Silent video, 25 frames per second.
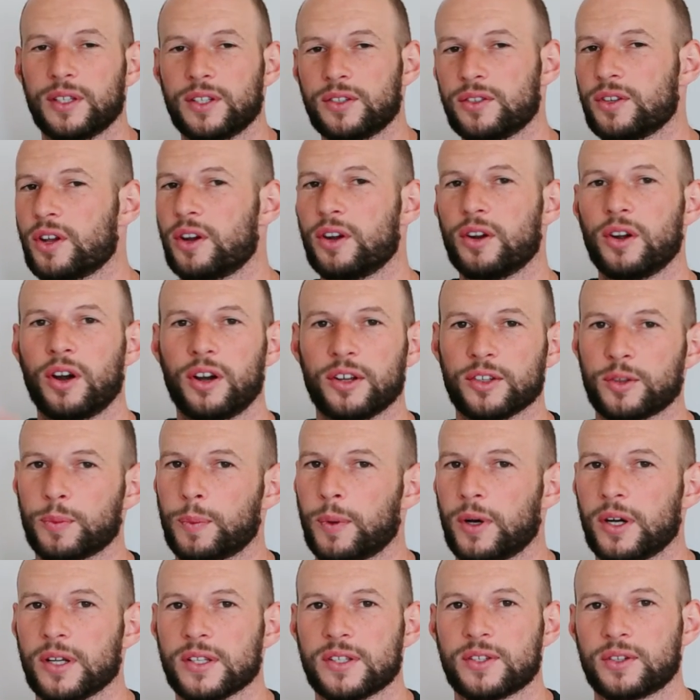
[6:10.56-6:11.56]
There's no hot
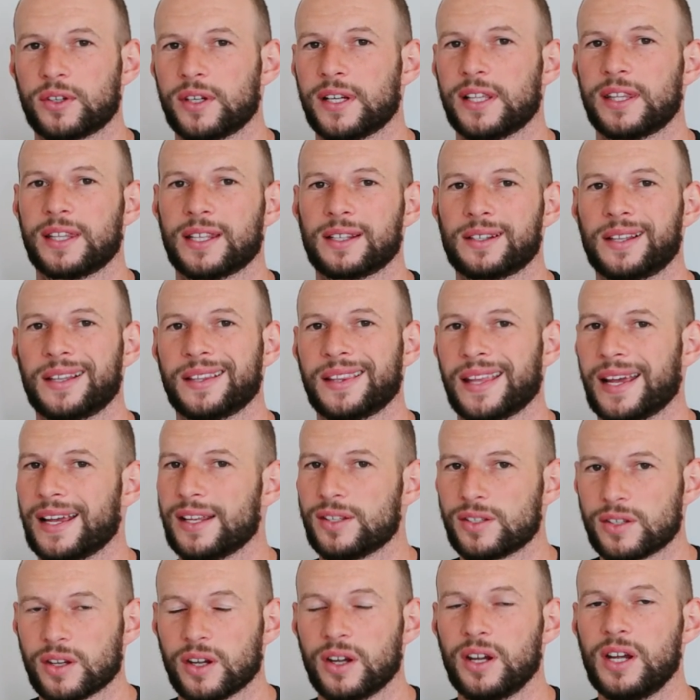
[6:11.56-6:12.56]
spots or anything like
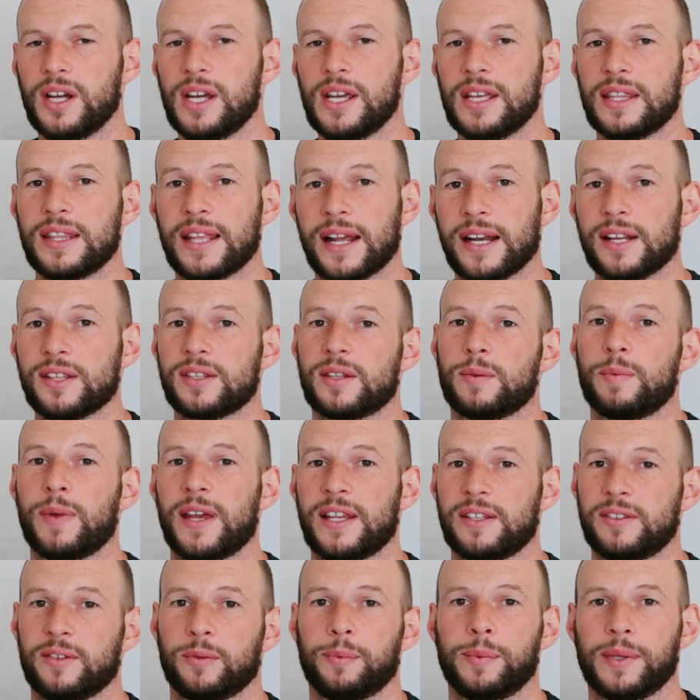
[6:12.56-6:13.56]
that. So that is a
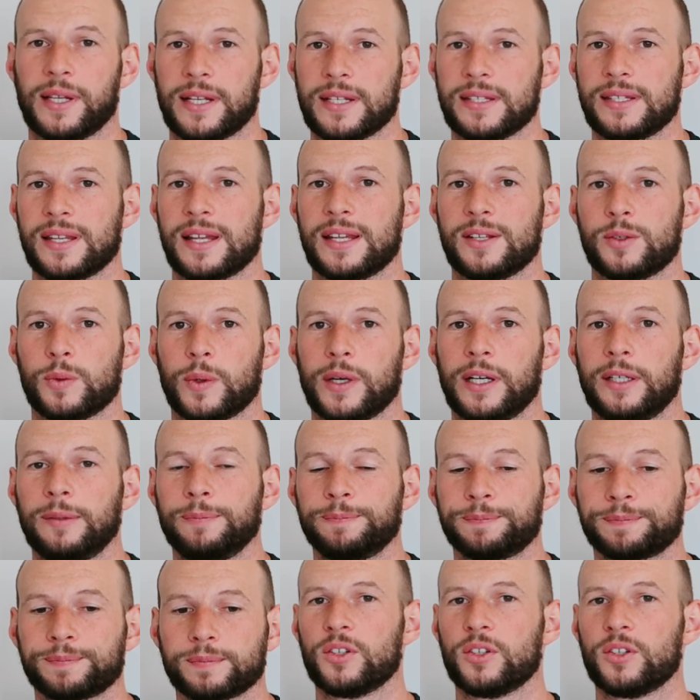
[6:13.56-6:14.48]
massive plus as well.